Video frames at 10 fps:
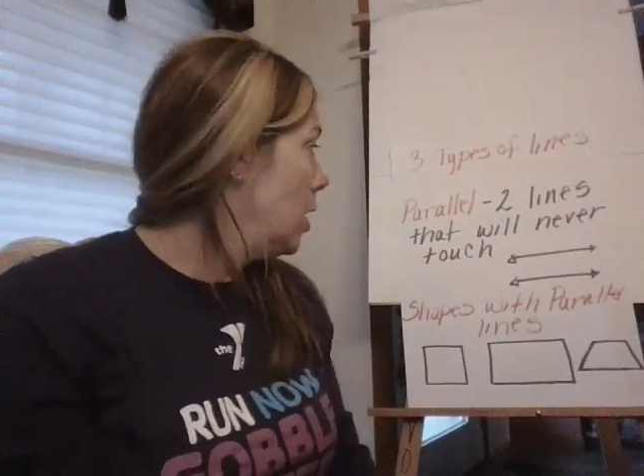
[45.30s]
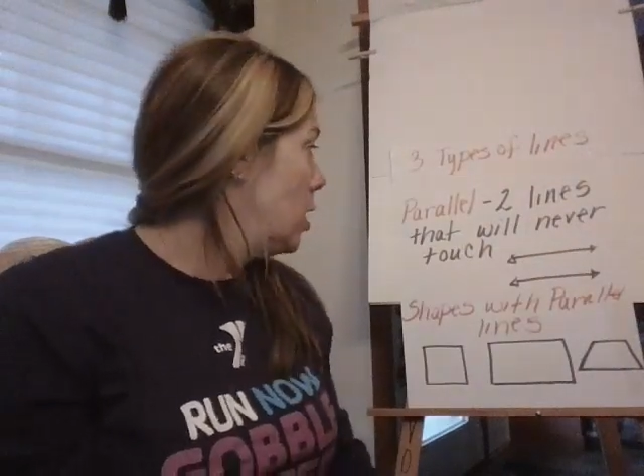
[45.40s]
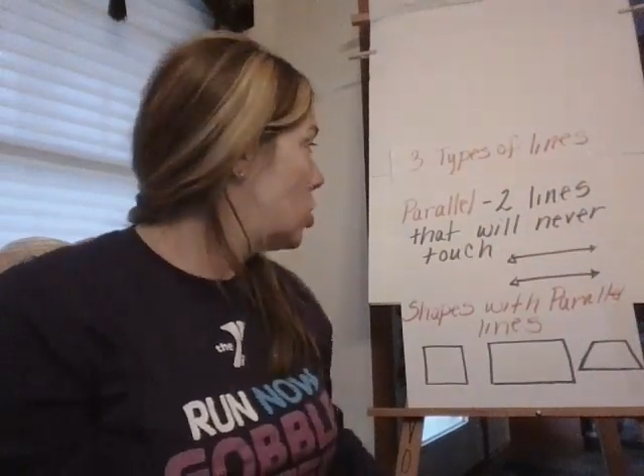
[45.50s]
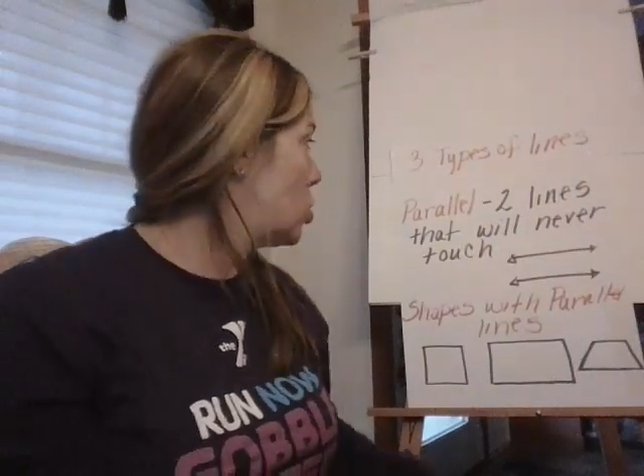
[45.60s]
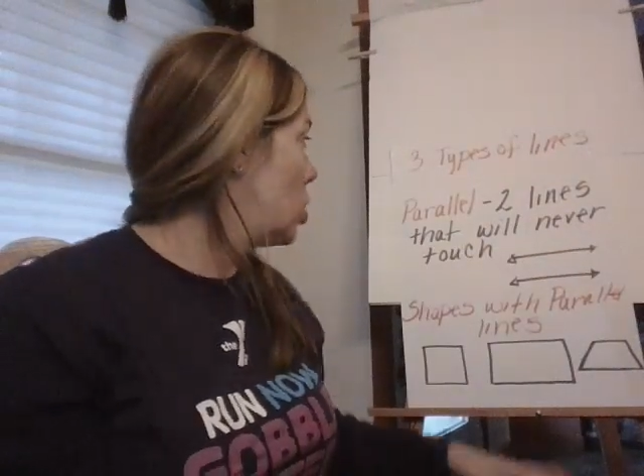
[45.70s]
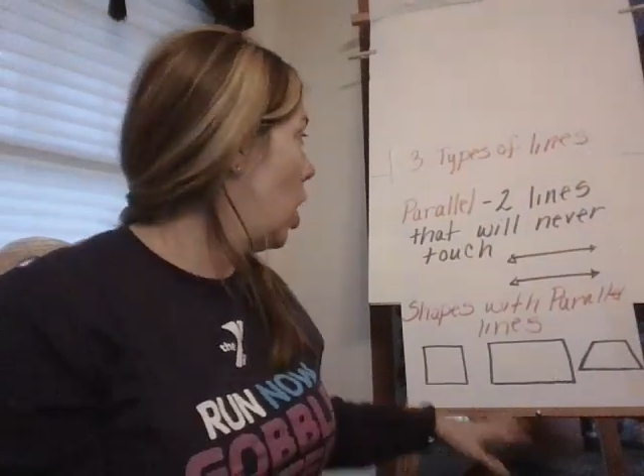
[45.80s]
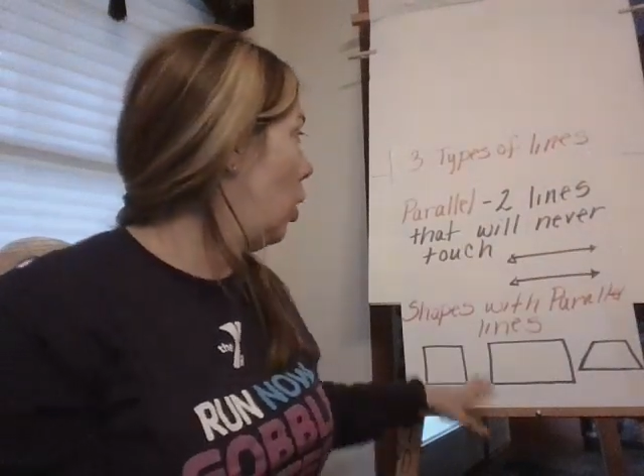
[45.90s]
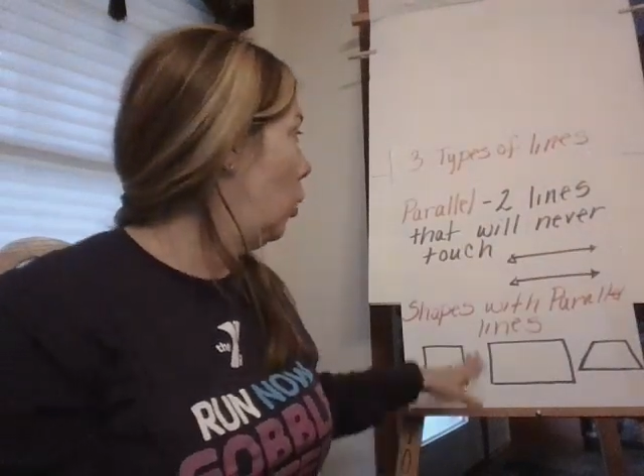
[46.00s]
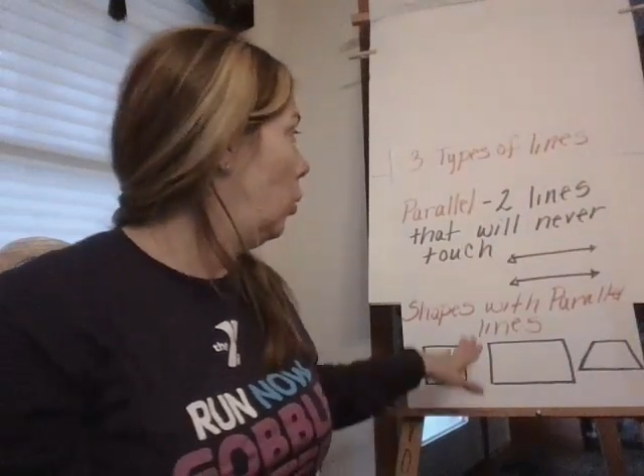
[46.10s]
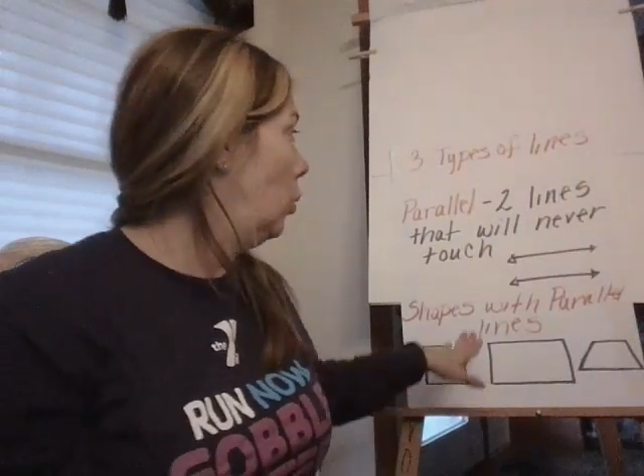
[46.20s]

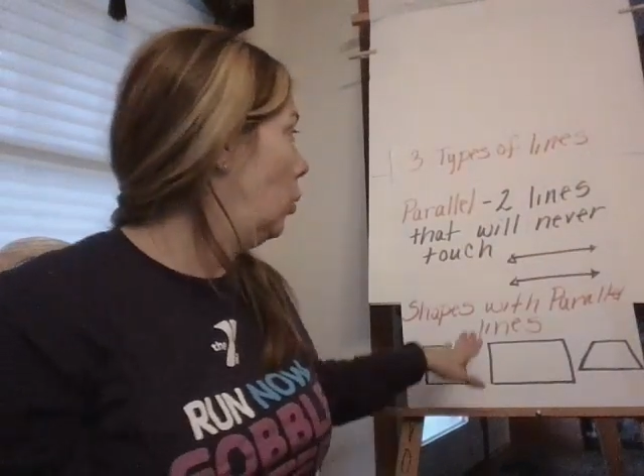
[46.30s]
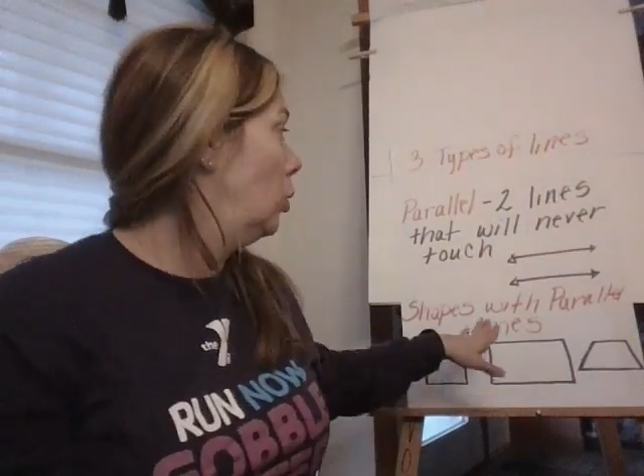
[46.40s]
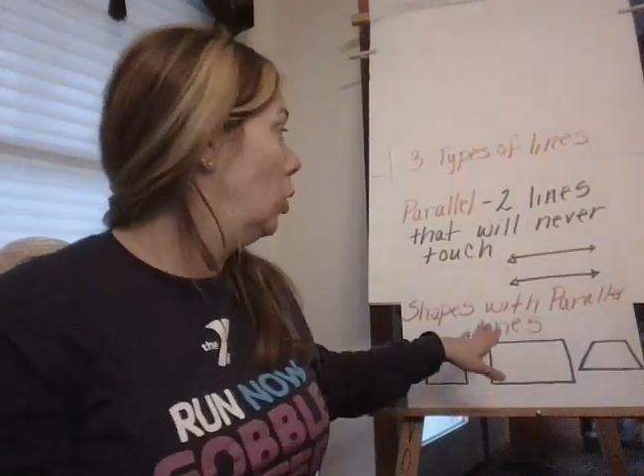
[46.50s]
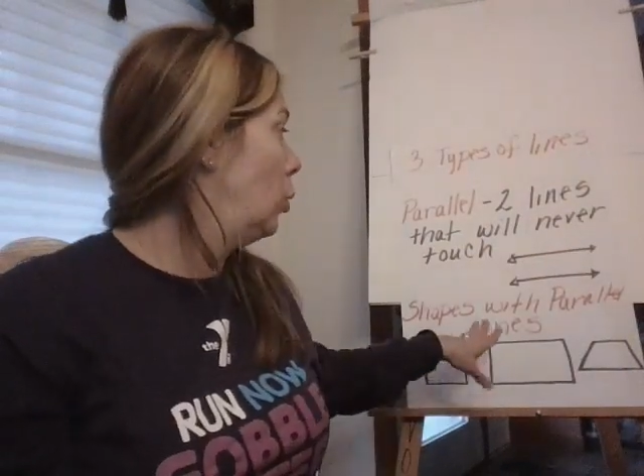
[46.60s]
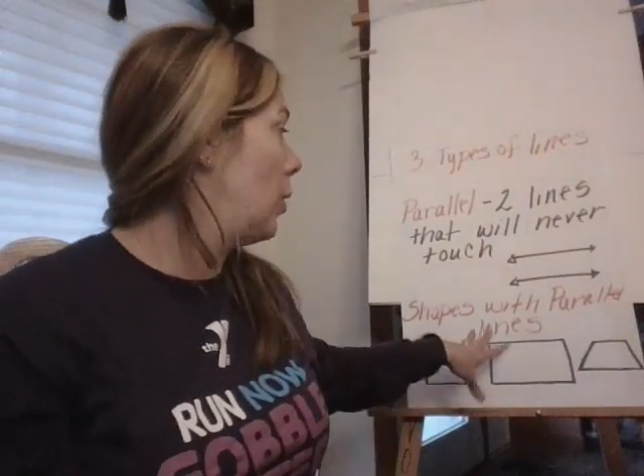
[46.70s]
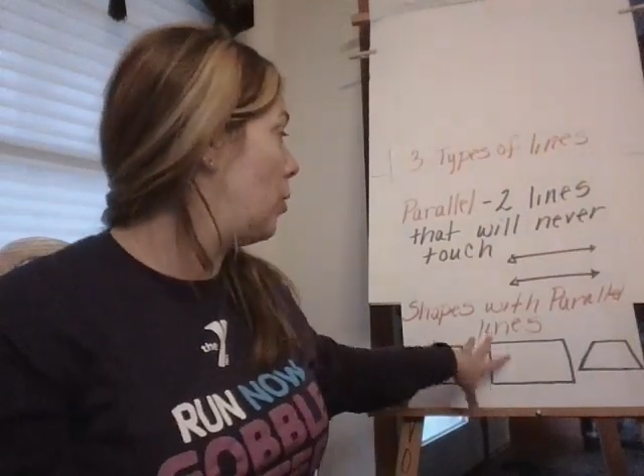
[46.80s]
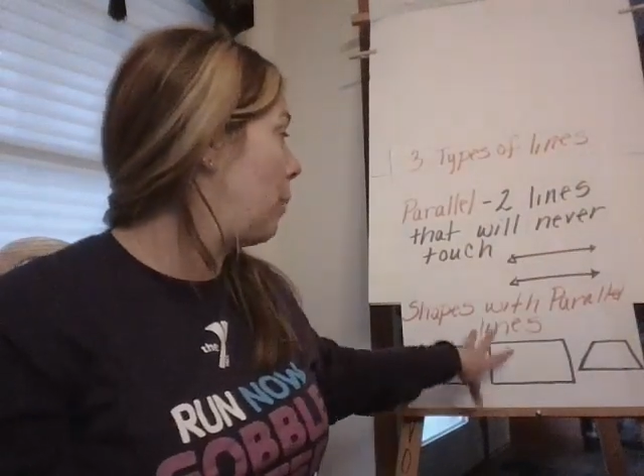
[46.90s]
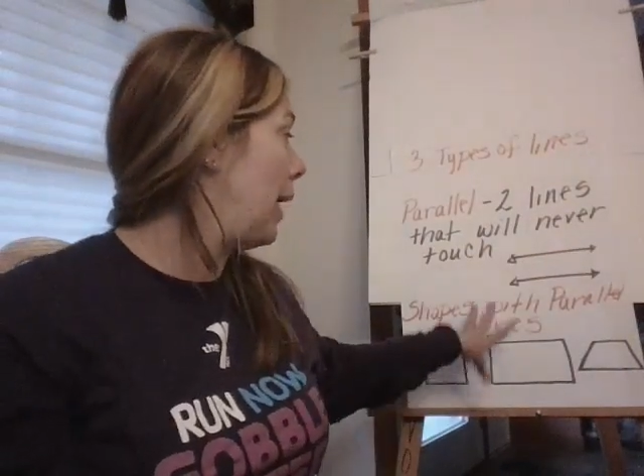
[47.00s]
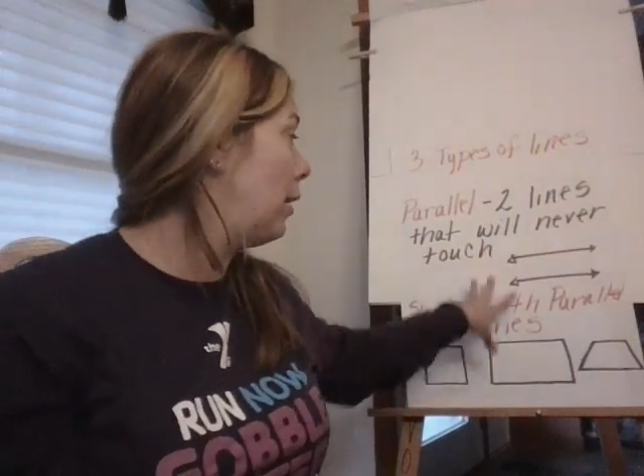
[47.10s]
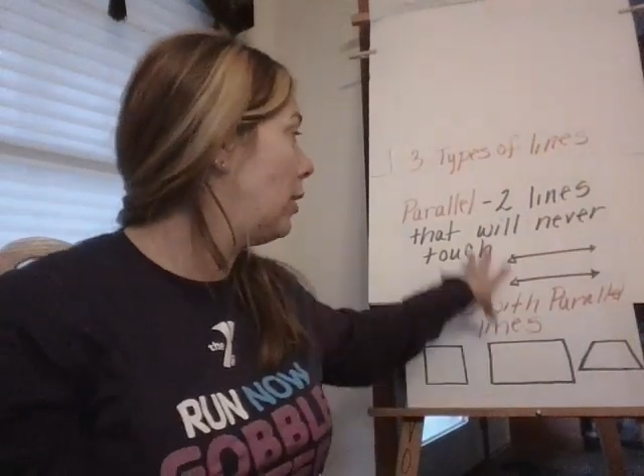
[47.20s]
So with
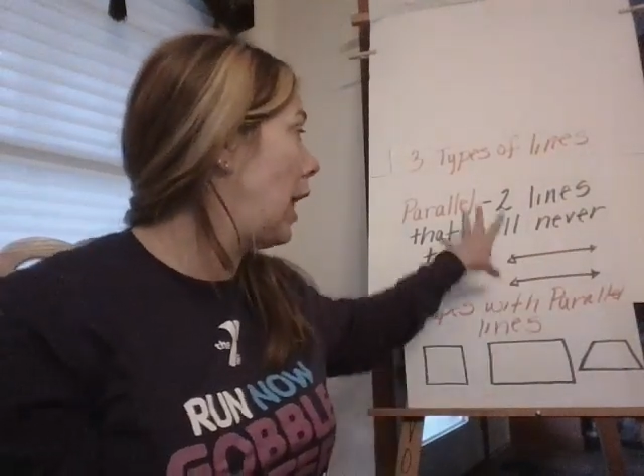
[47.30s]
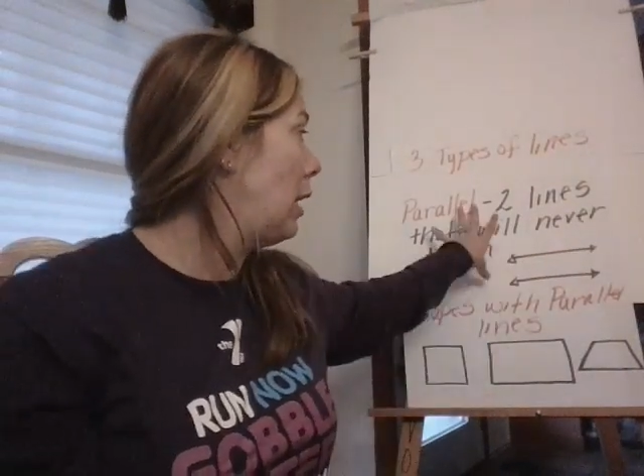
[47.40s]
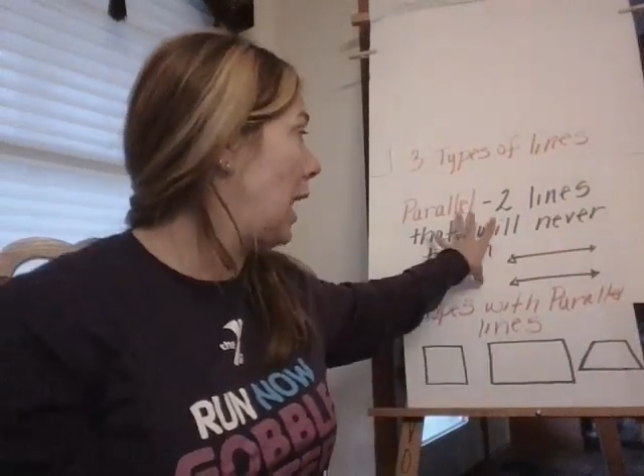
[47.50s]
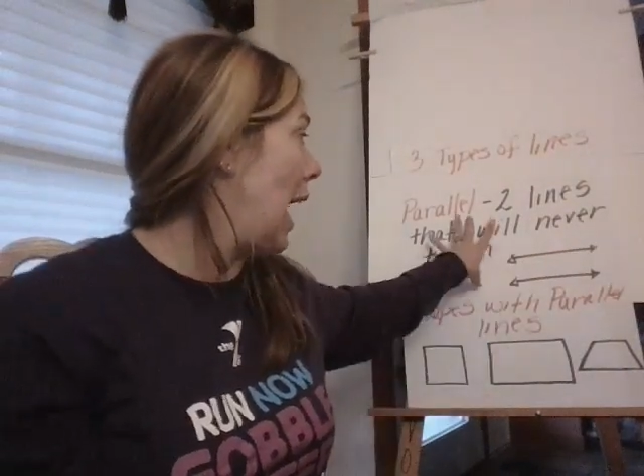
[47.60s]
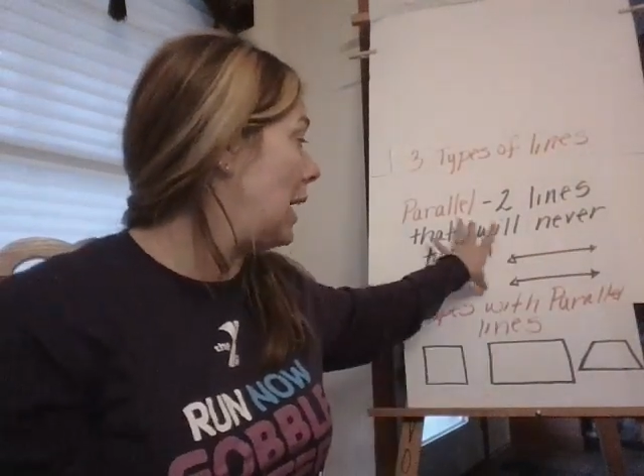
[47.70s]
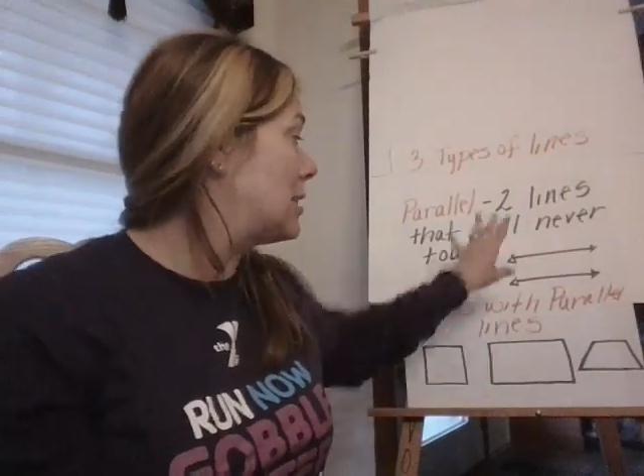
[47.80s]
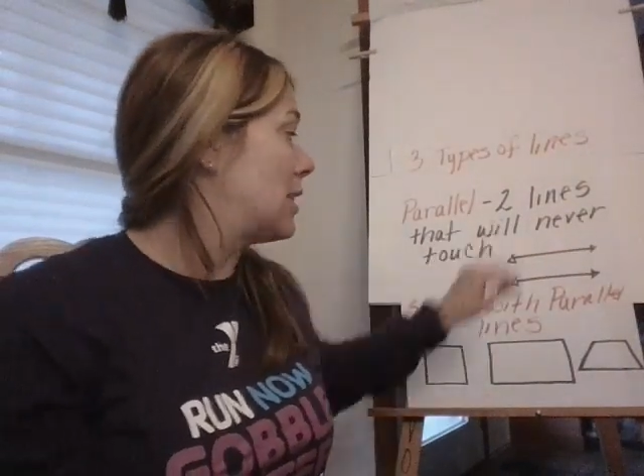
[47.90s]
parallel lines,